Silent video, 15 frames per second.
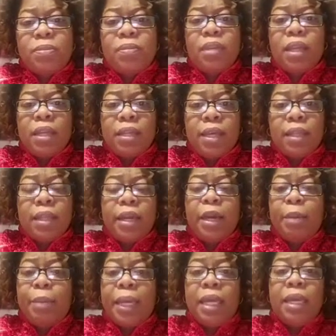that they
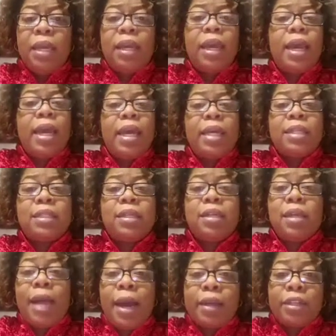are making as
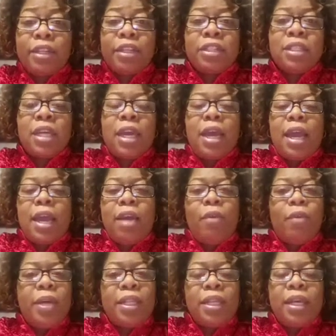doctors. And
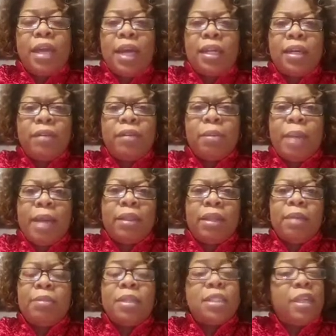one thing I loved about
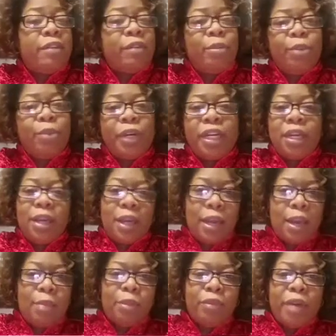them is every morning they
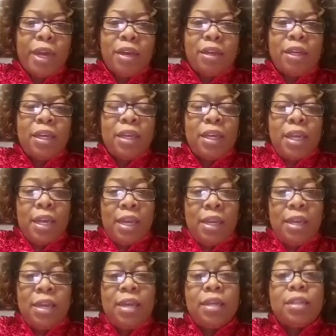came around and they
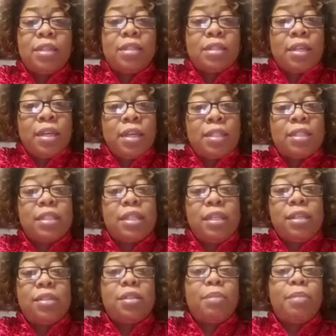discussed
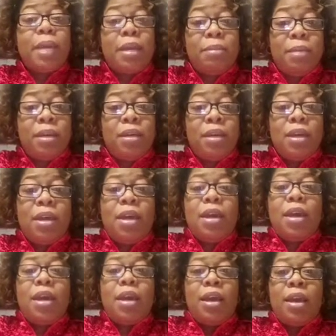each baby.
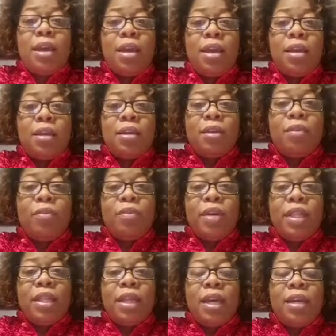And
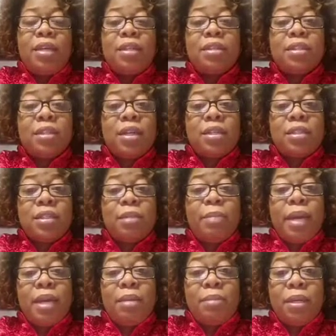when they discussed the
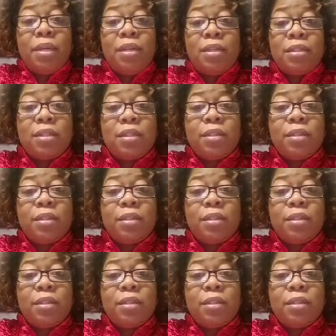babies,